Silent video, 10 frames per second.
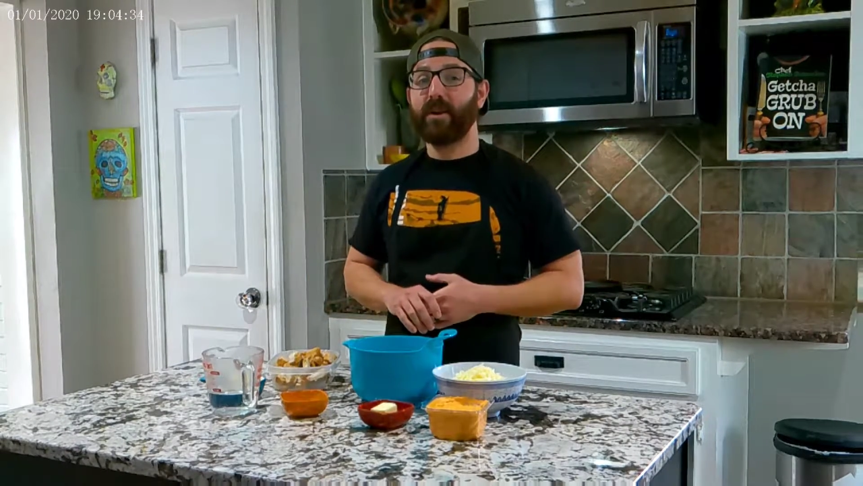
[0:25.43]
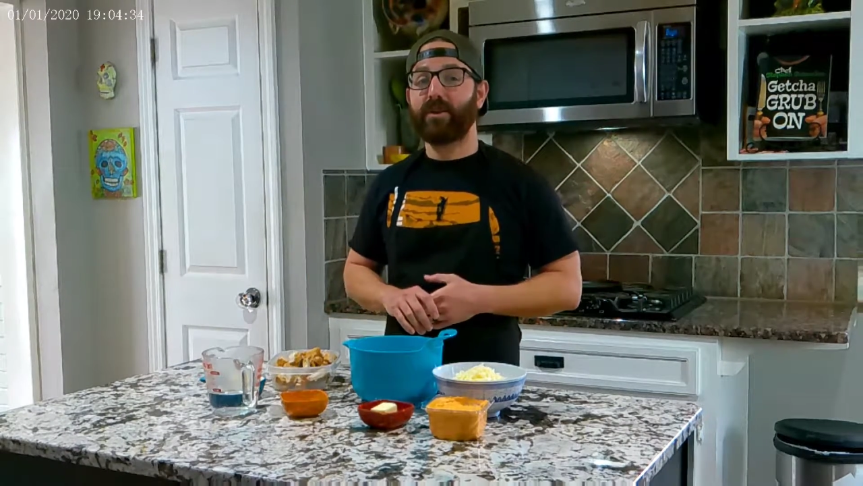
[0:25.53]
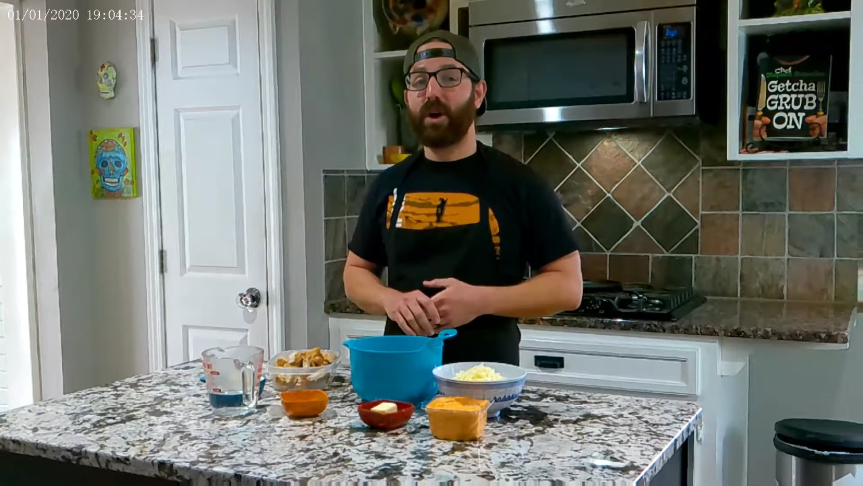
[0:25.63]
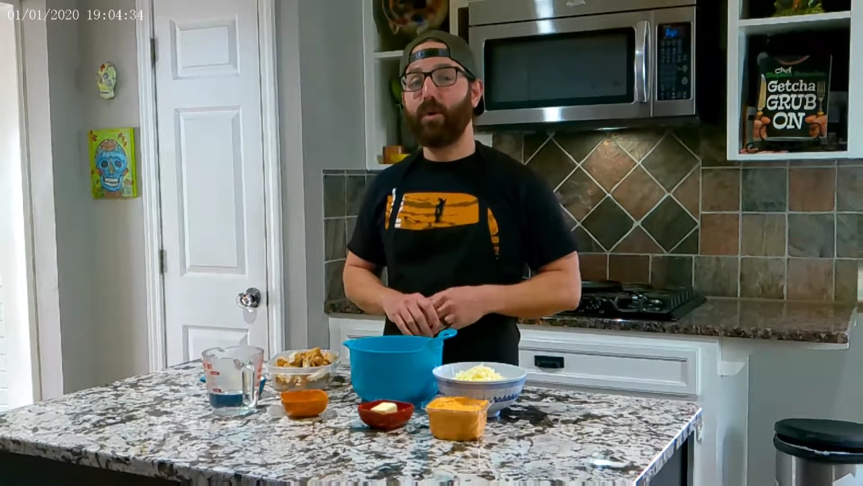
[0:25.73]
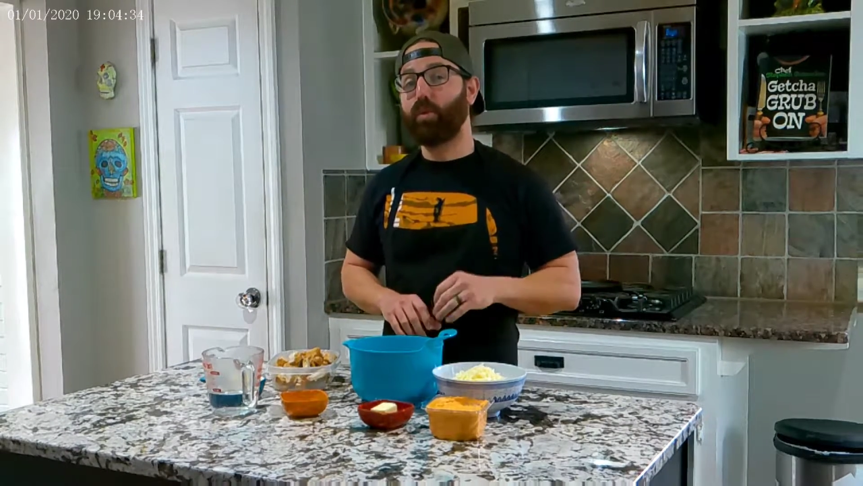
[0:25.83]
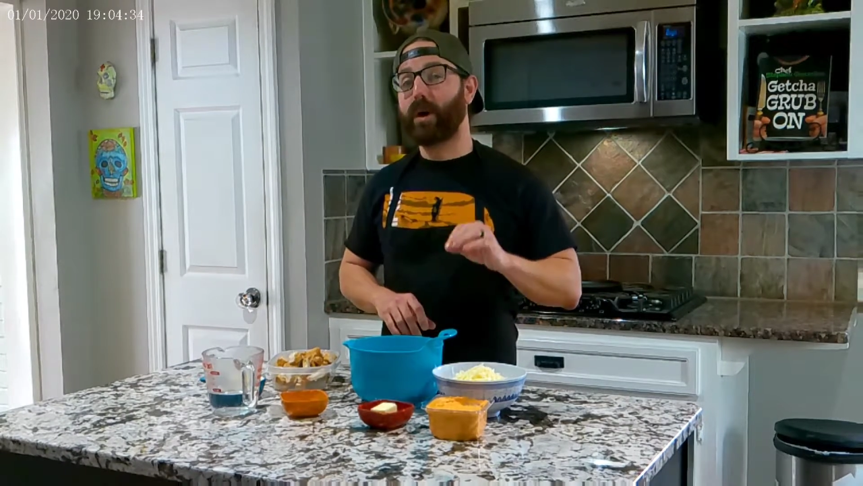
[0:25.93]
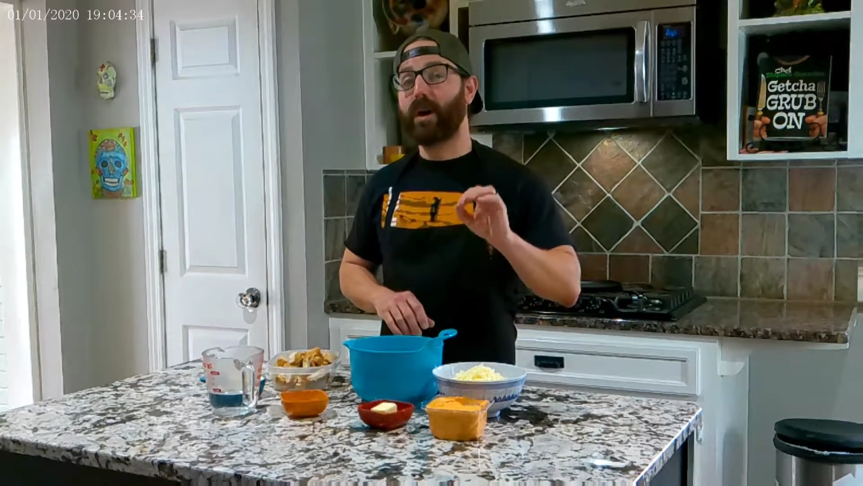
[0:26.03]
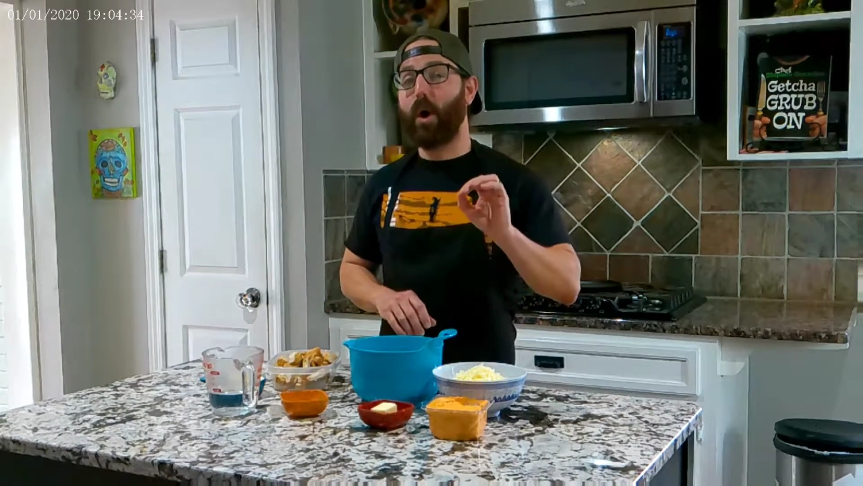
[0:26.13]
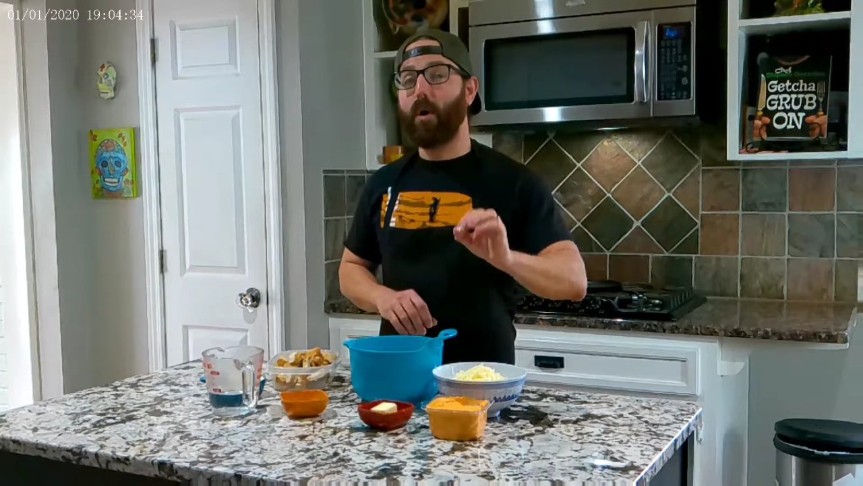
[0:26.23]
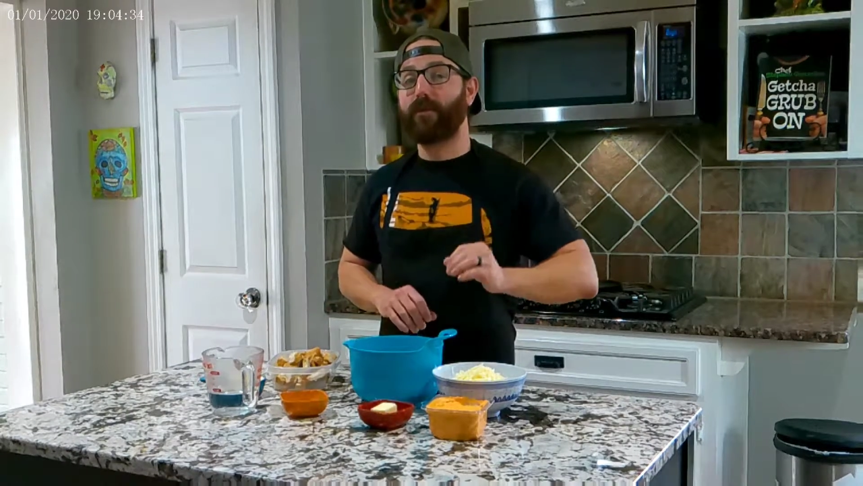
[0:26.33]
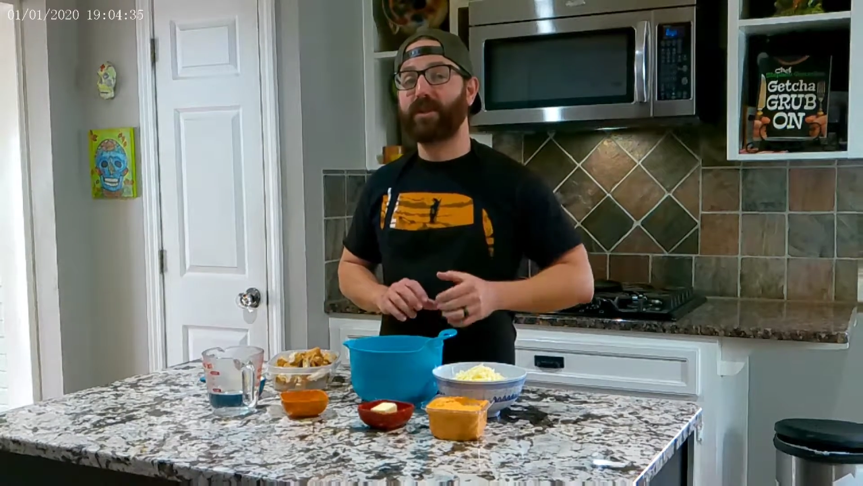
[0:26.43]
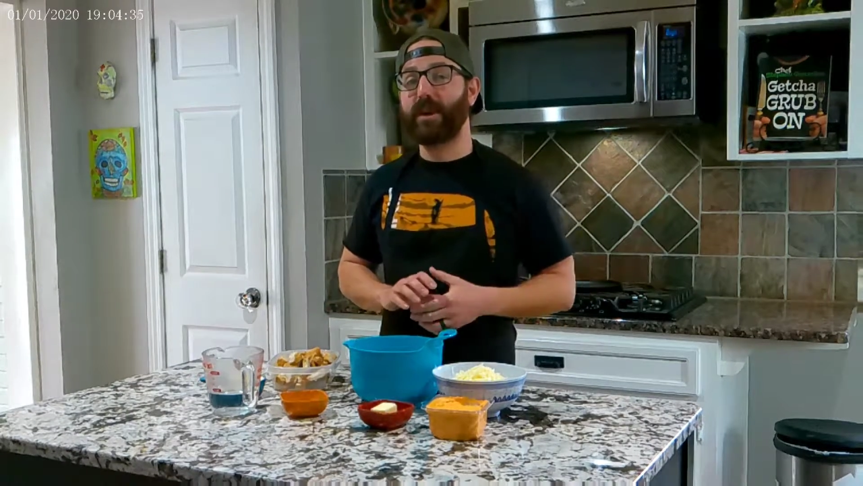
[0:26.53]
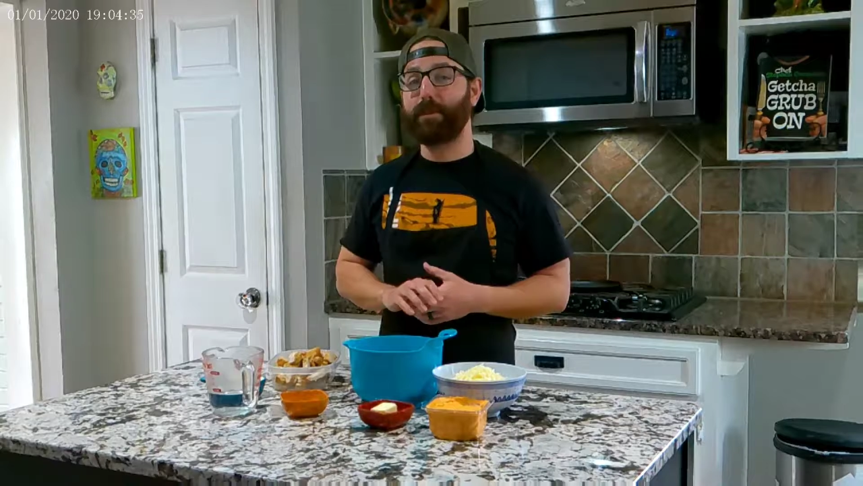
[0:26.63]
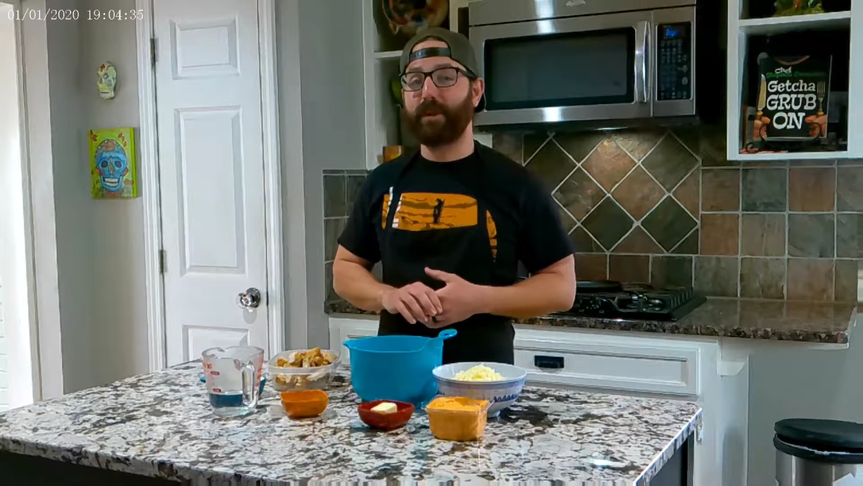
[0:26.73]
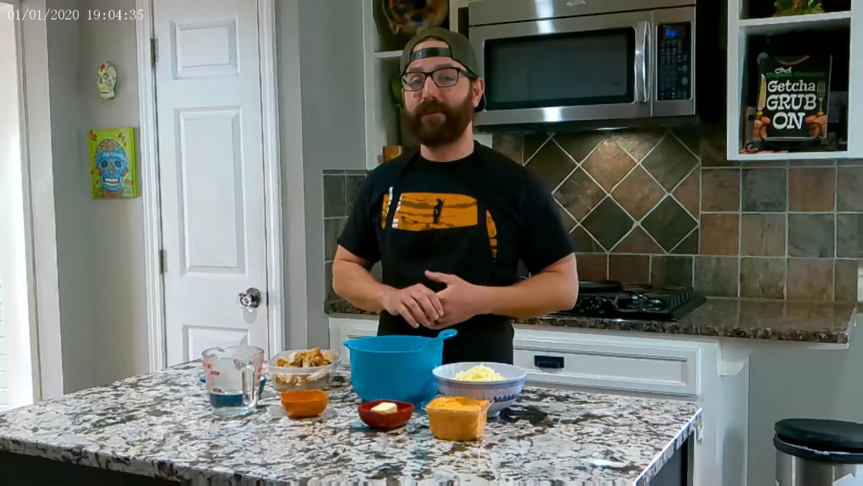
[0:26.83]
So we're going to
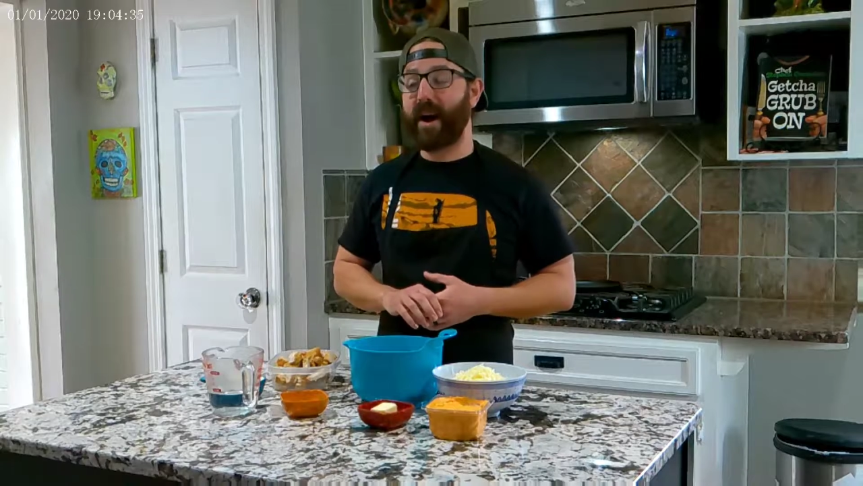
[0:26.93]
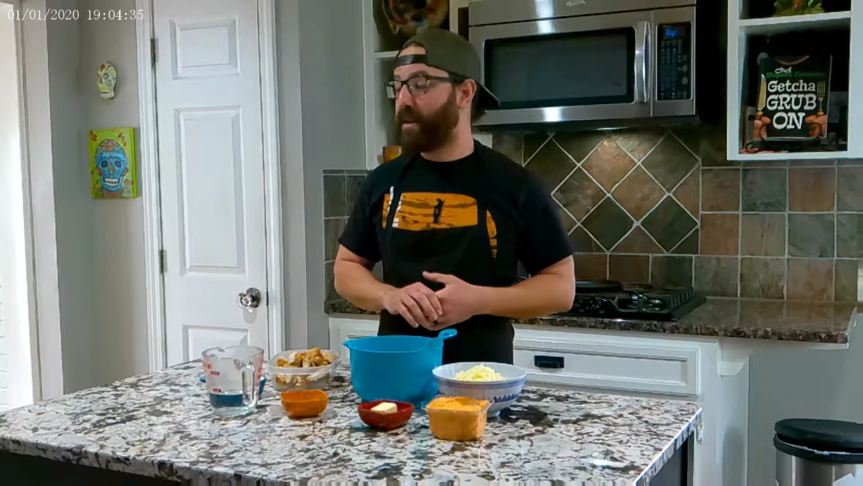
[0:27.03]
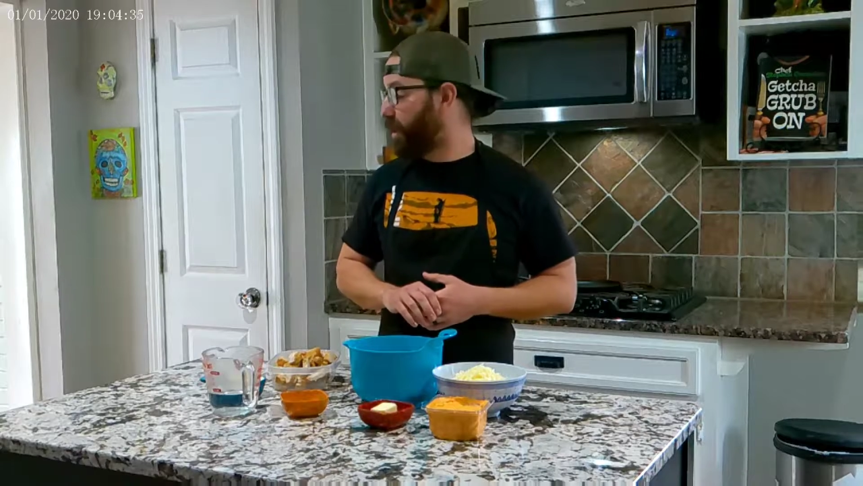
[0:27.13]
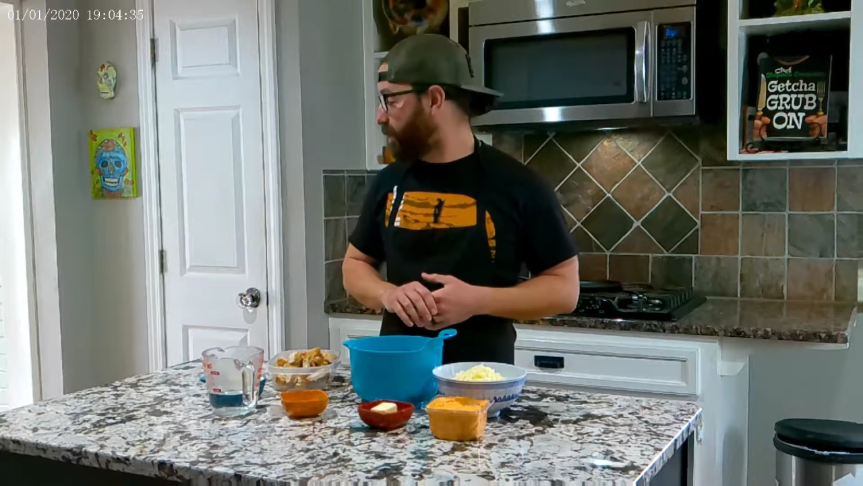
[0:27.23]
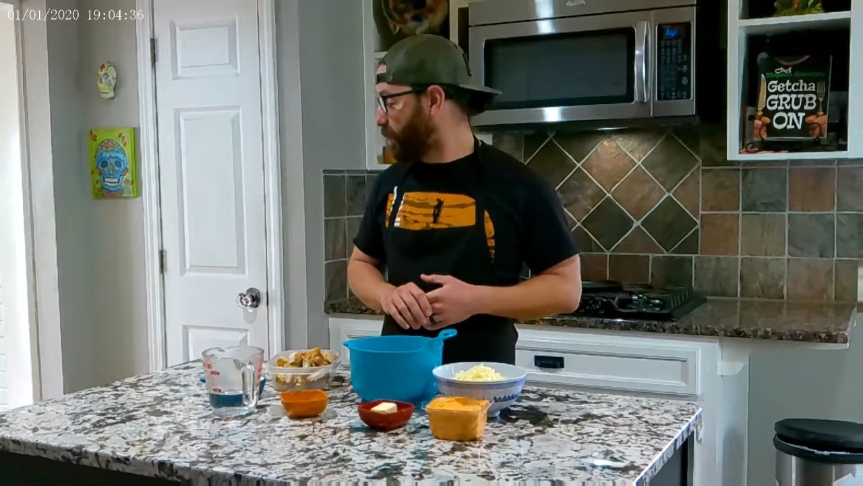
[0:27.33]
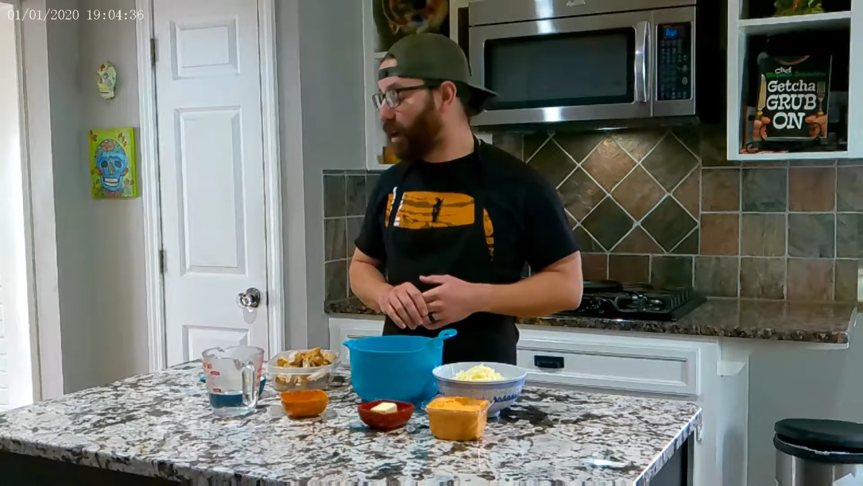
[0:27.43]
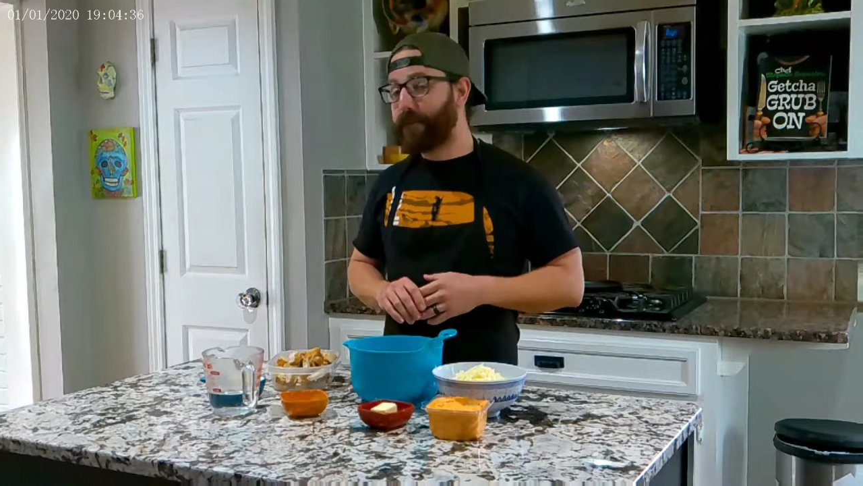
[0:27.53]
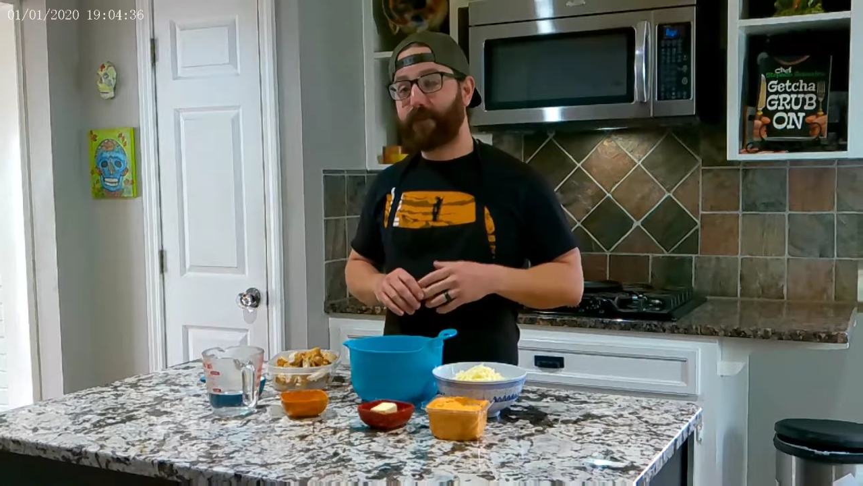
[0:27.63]
oversimplify this